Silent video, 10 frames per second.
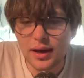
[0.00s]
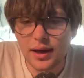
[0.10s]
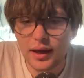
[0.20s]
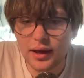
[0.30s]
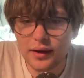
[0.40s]

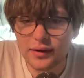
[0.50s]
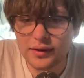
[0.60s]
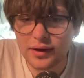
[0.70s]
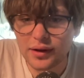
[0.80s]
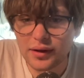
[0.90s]
And
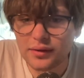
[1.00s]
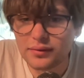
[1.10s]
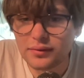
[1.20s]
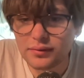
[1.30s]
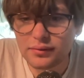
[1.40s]

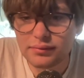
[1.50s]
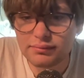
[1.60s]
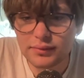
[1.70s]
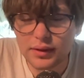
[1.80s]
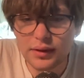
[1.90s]

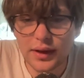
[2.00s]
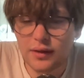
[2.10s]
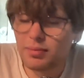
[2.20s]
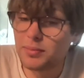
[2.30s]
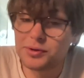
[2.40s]

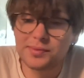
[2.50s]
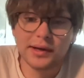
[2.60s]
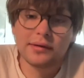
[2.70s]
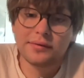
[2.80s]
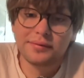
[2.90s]
that's my
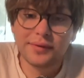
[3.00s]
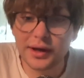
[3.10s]
perspective.